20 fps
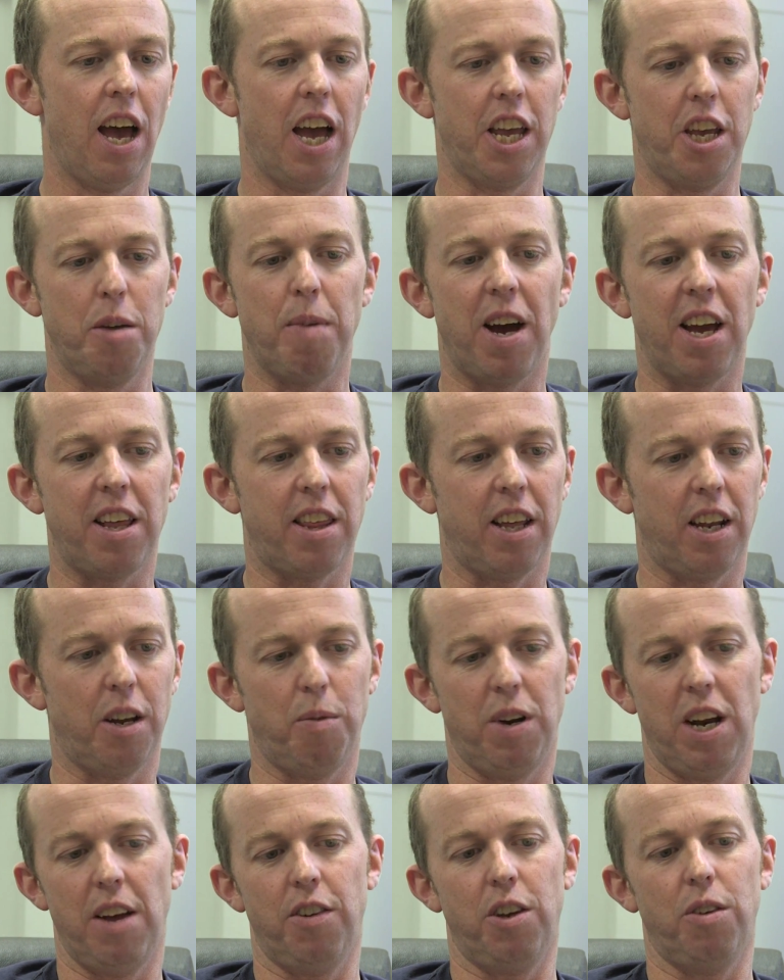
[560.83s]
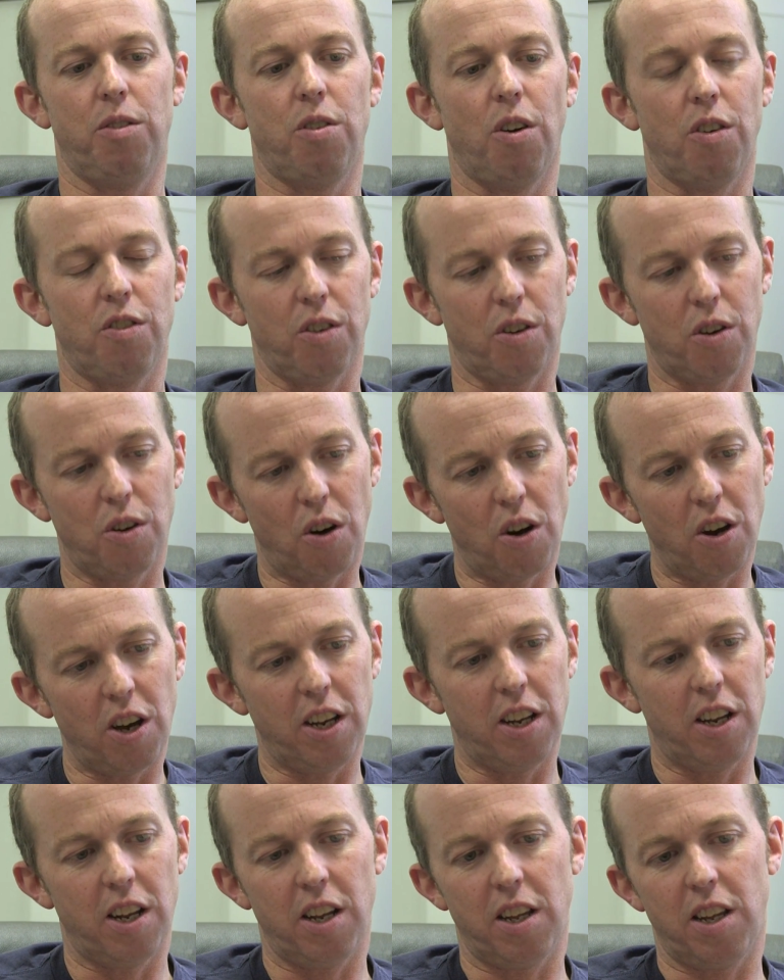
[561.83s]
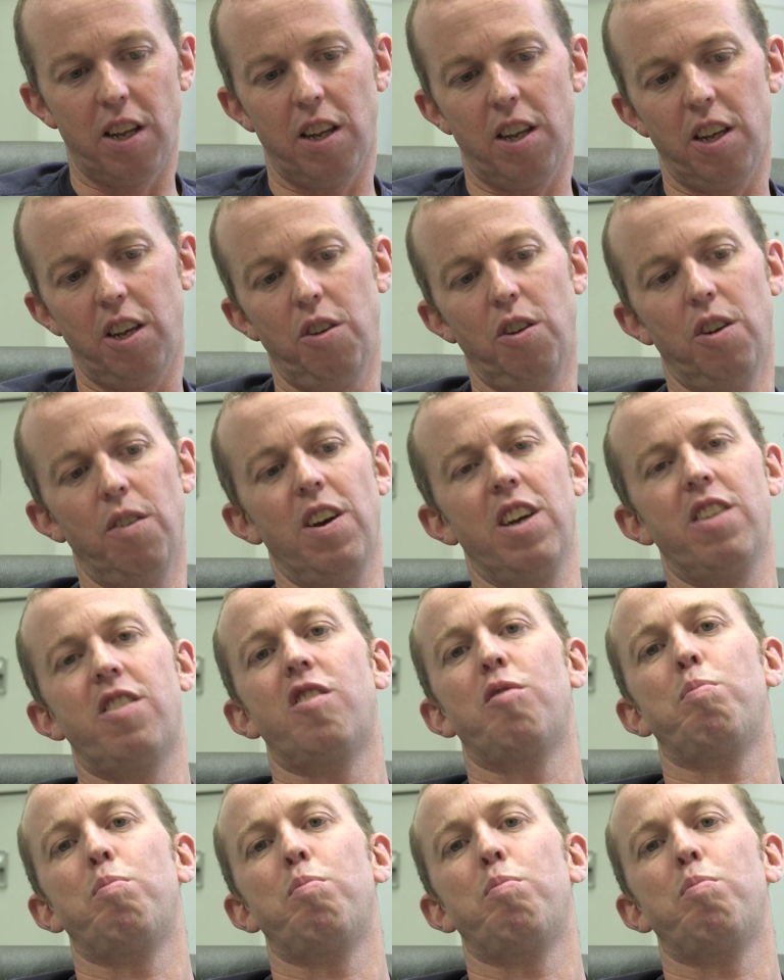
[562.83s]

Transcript: you might think that whenever you toss a coin, that the universe